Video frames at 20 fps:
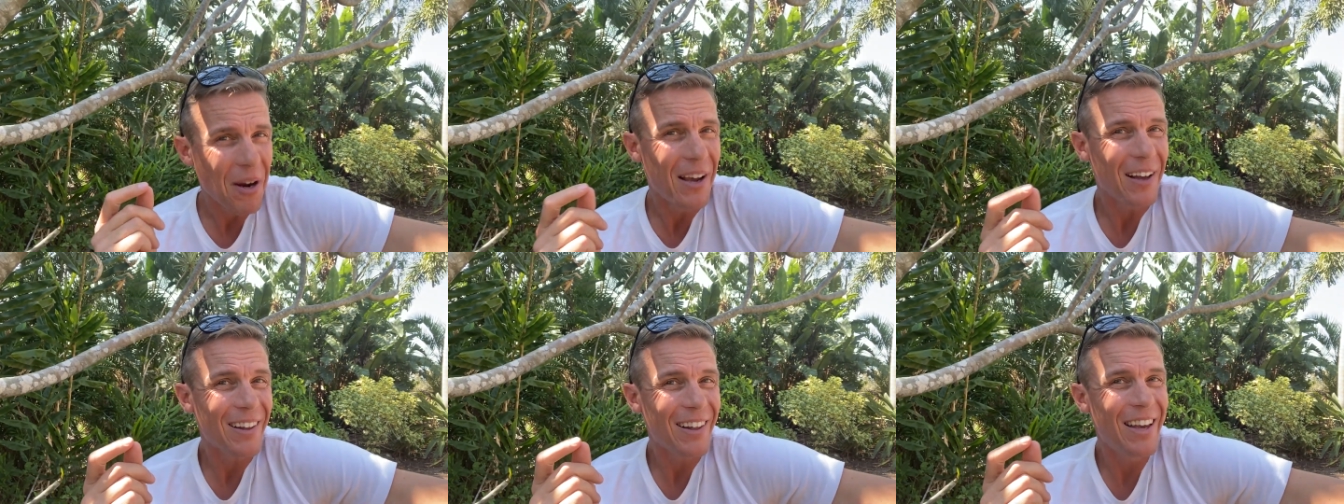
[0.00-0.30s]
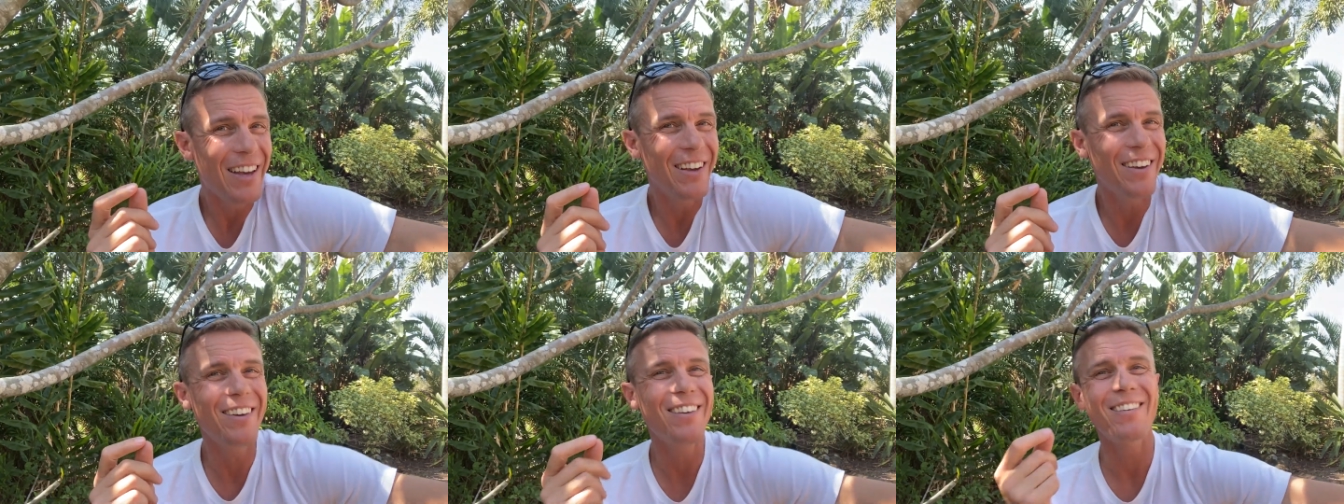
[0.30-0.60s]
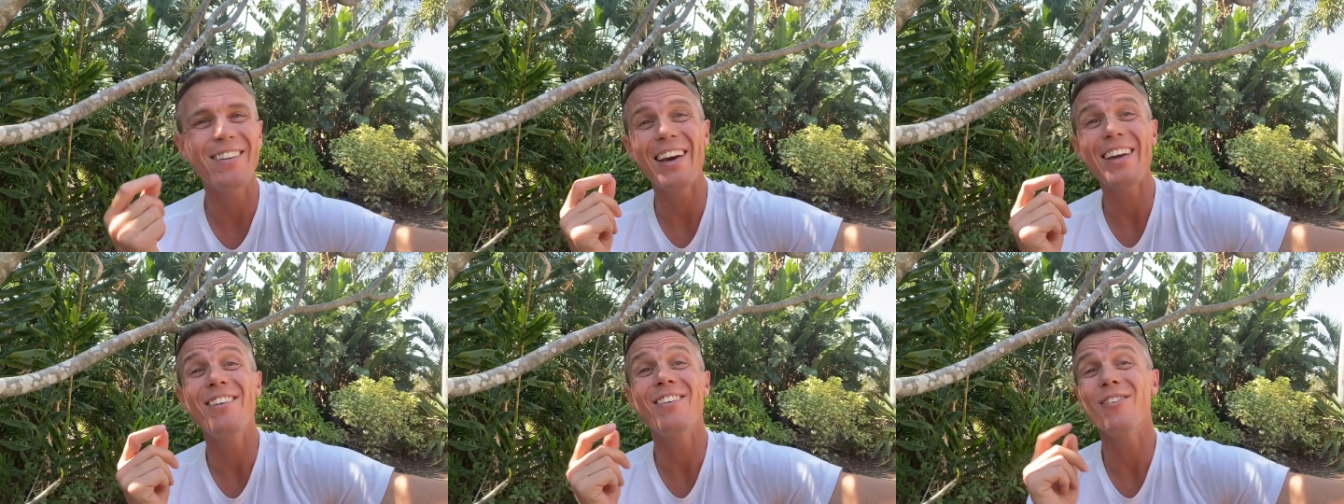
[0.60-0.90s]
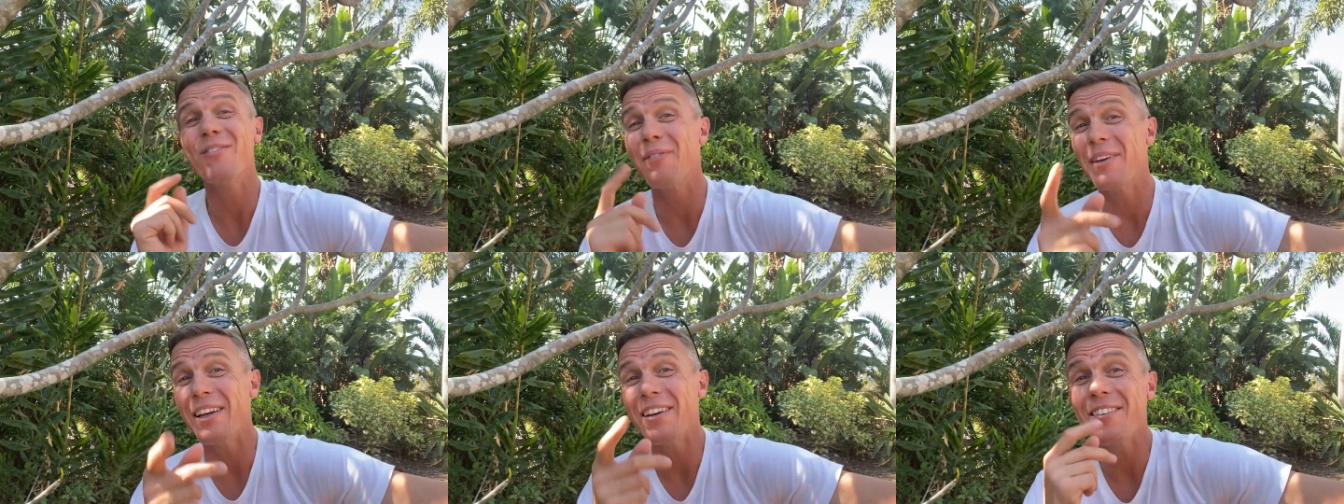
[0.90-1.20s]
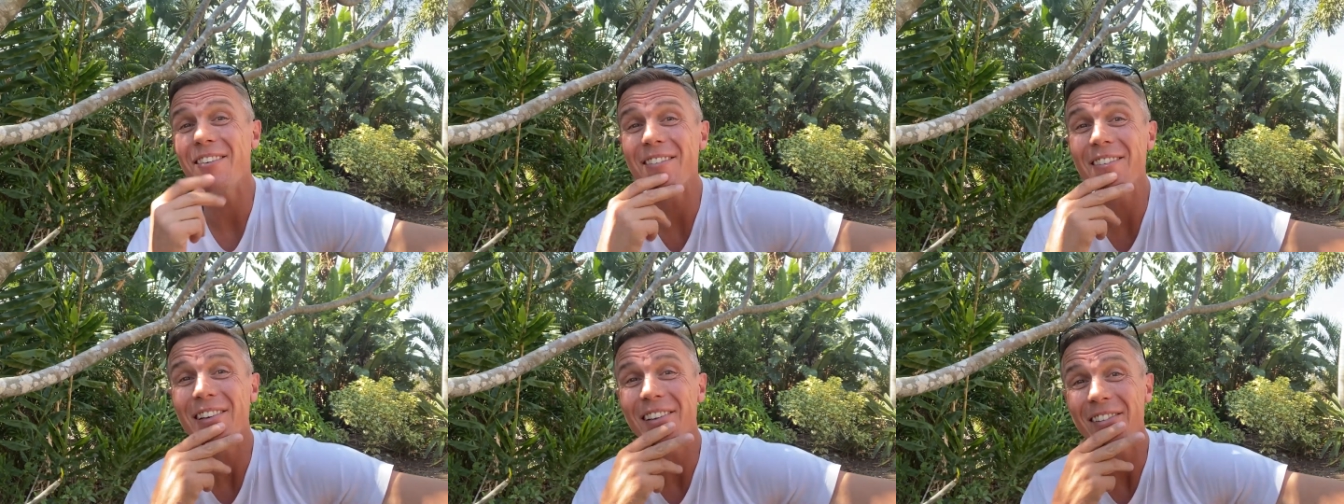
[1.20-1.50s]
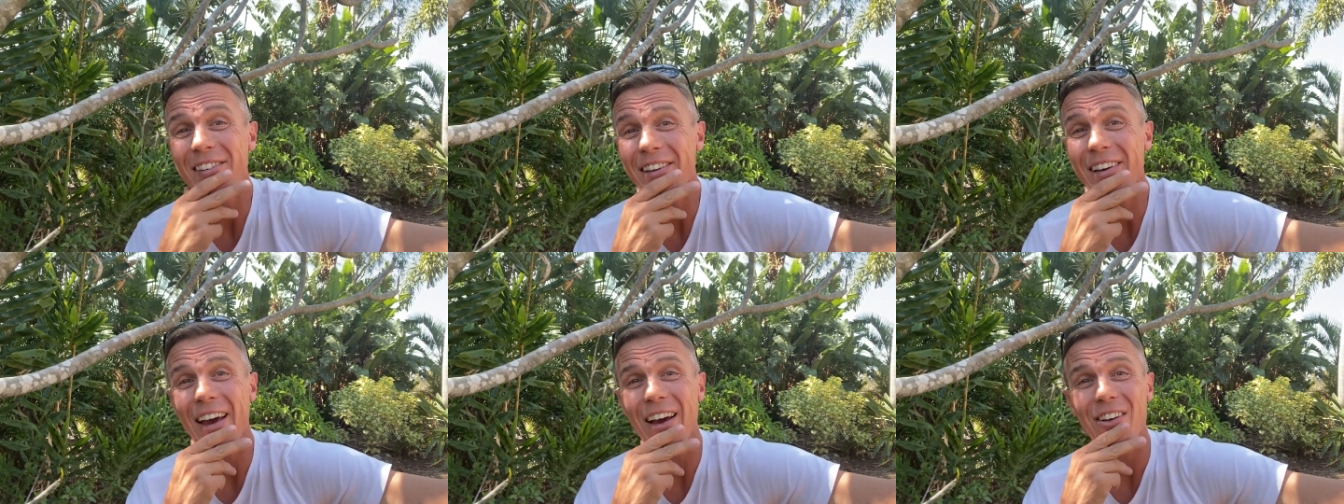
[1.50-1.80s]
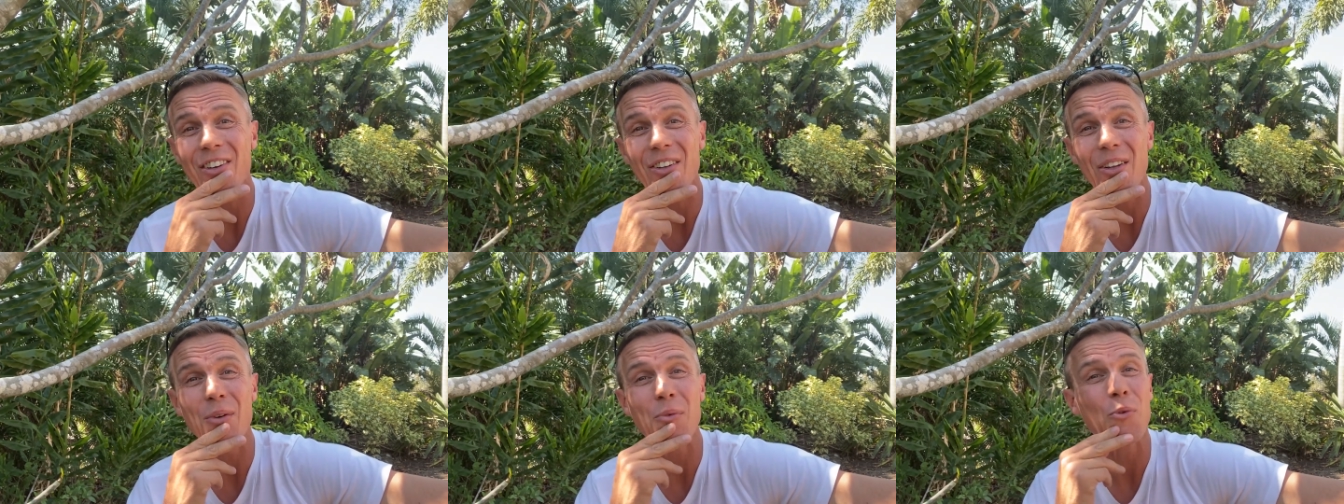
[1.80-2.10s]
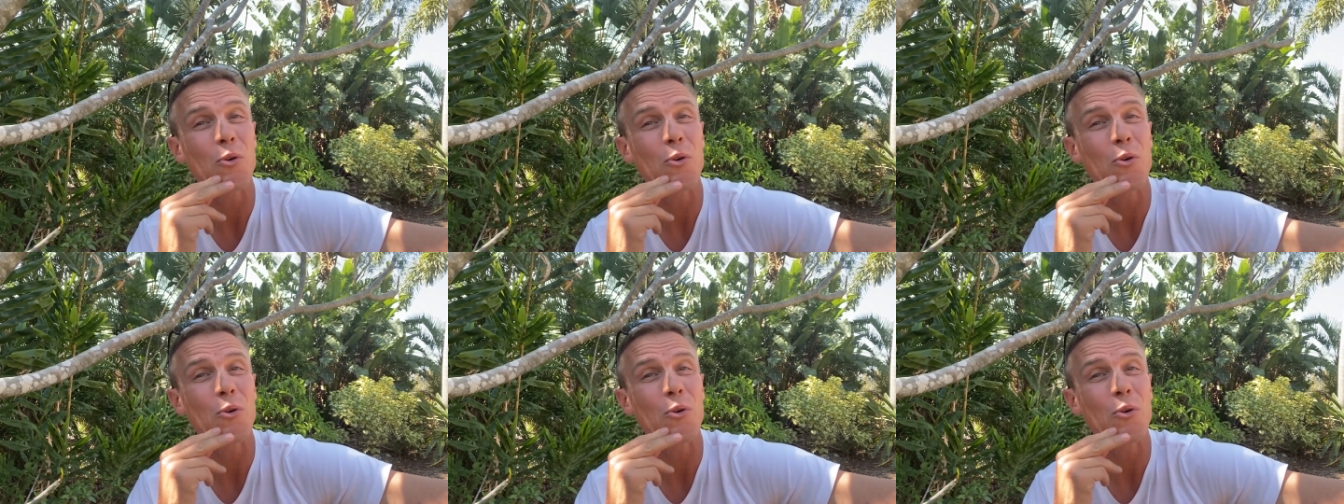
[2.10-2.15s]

really use Edge? It will be interesting to see actually.